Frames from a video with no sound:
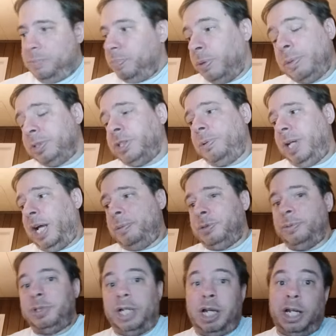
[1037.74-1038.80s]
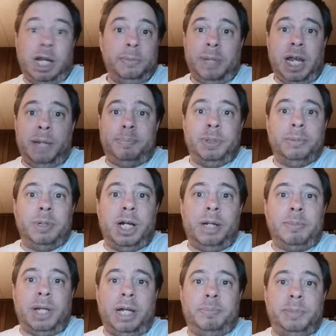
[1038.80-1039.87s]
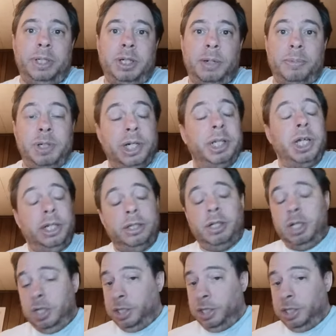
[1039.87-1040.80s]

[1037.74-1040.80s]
but we'll see what happens with that. I'm happy. I'm happy that we're gonna get